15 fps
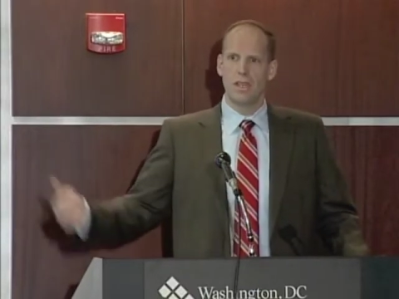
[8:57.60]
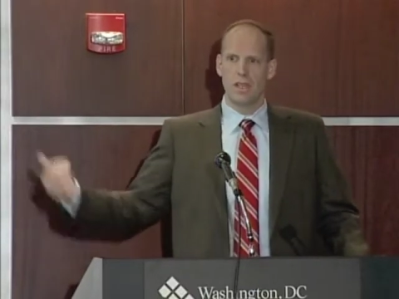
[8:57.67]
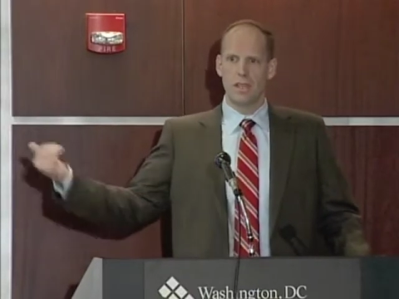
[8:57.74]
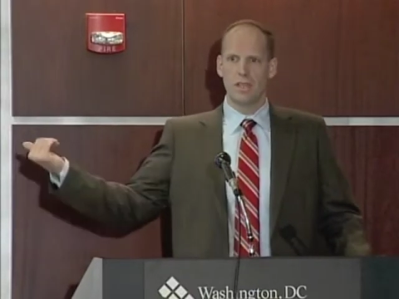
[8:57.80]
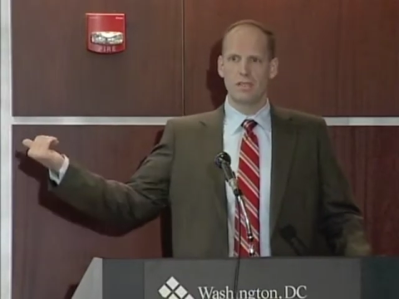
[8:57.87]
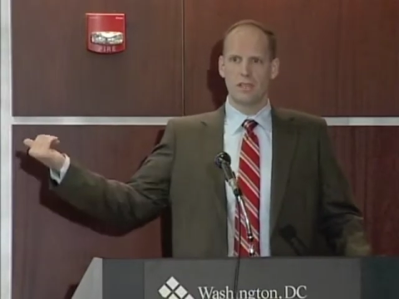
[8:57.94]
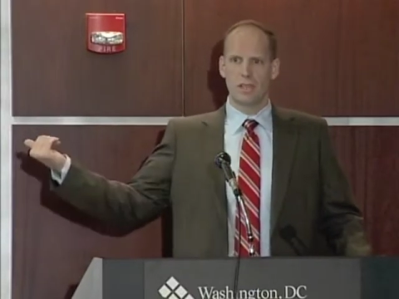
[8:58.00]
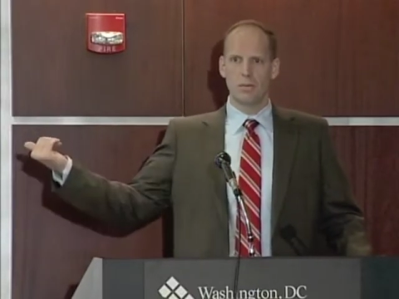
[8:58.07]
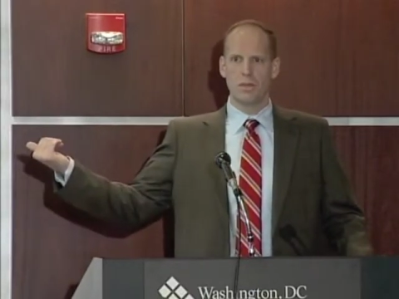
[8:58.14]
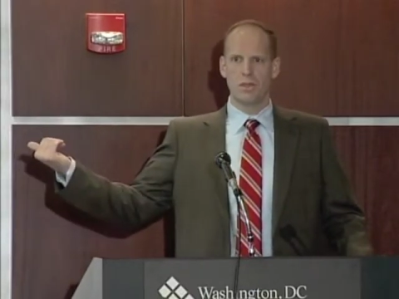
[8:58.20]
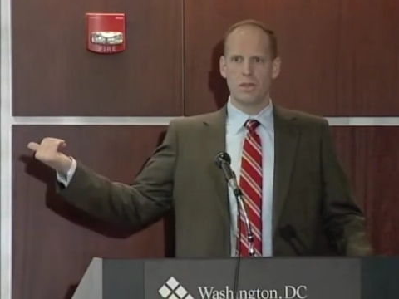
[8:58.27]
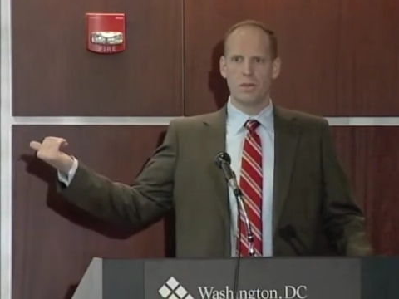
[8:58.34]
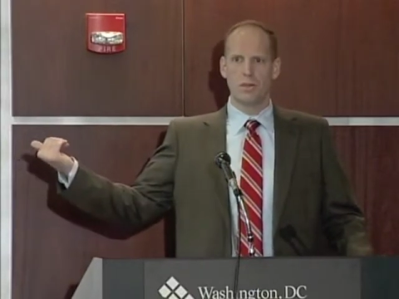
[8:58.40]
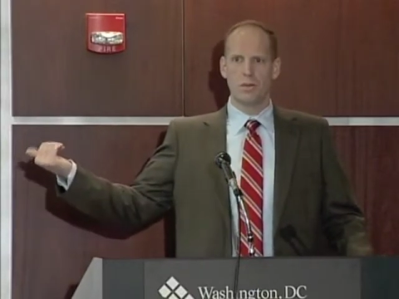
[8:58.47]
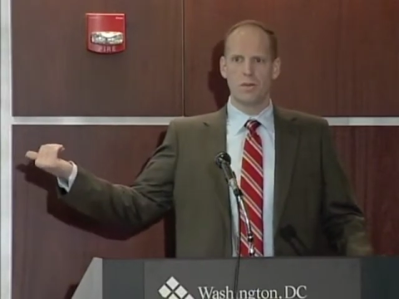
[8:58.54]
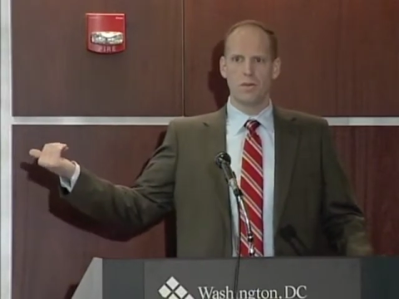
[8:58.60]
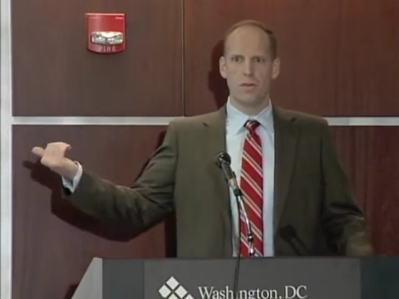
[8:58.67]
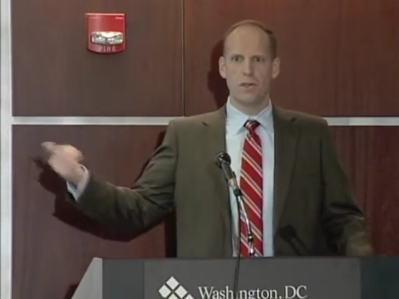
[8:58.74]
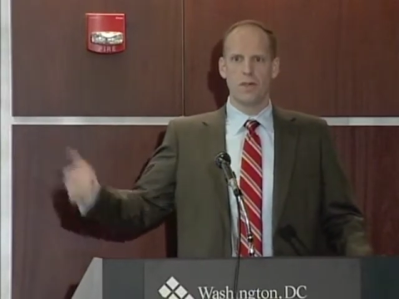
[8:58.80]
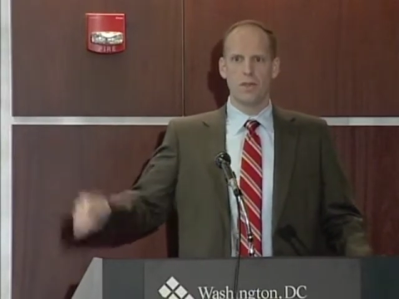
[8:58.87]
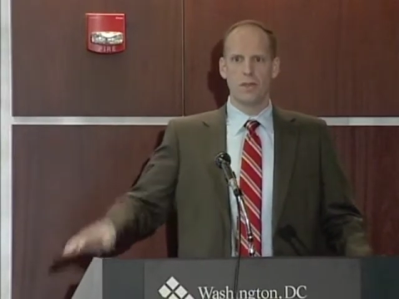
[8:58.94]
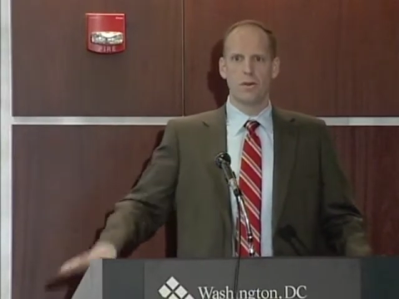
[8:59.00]
it's subject to
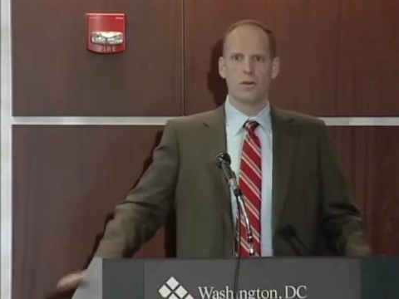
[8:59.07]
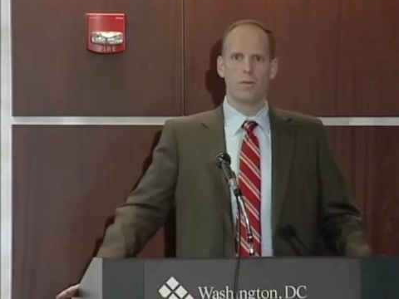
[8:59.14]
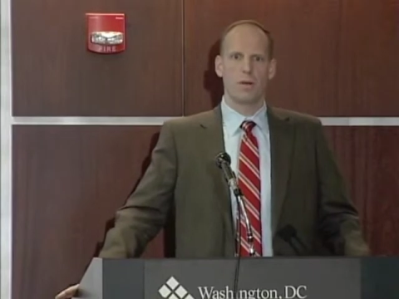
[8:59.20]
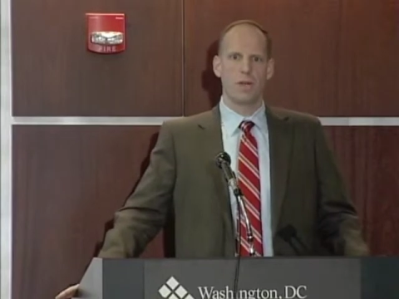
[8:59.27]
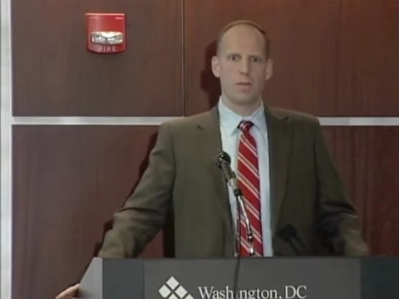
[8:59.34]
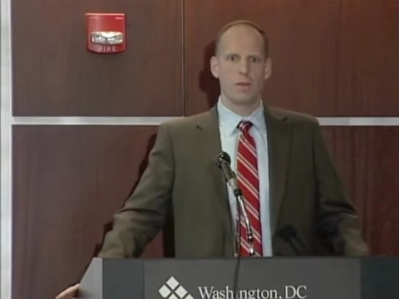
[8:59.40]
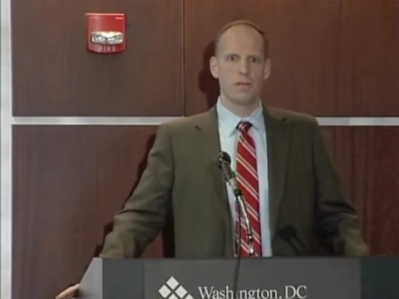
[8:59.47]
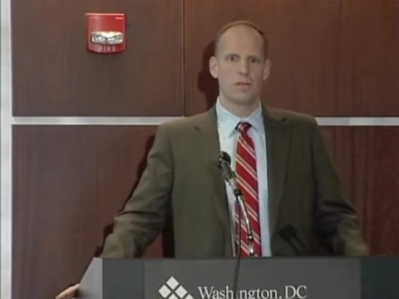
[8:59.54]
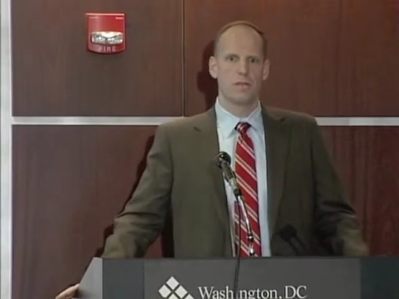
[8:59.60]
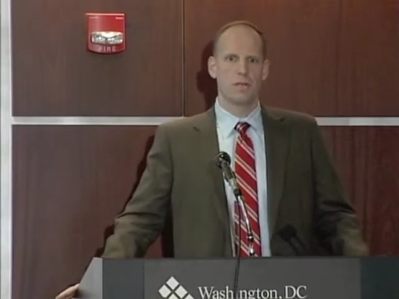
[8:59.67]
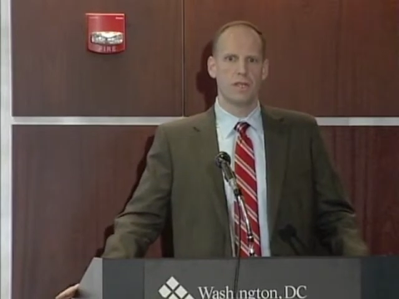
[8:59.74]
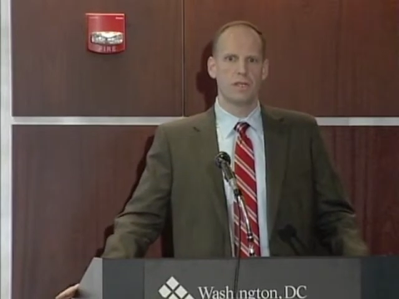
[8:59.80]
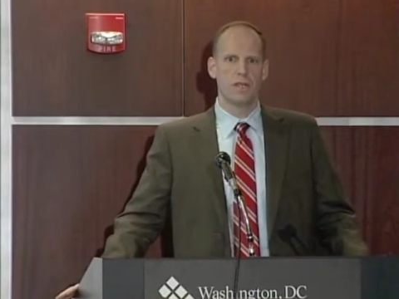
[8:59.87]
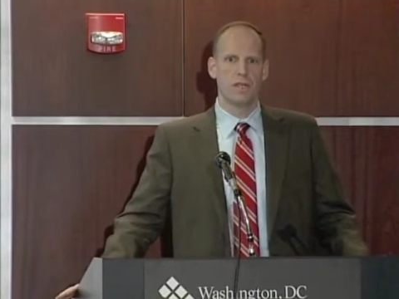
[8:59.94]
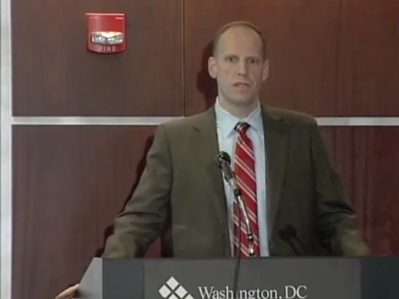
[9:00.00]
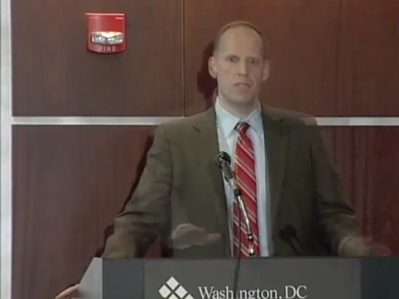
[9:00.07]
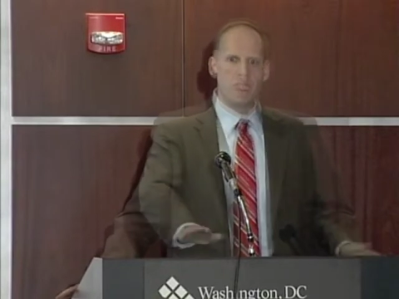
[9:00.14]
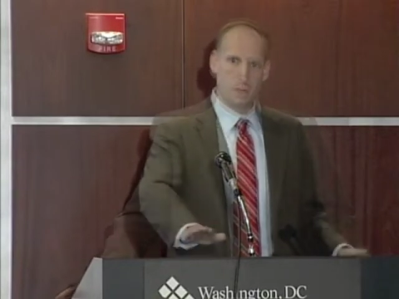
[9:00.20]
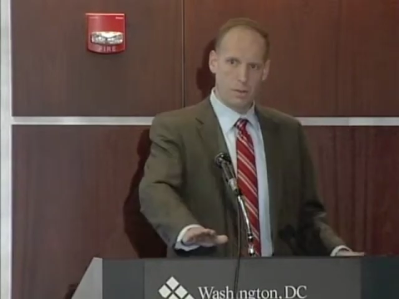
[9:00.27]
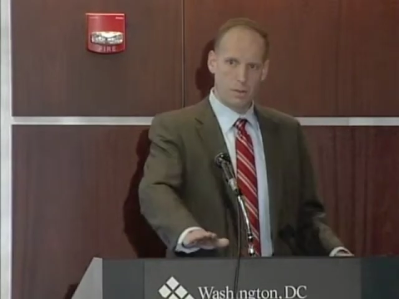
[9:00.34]
the unincorporated business franchise tax.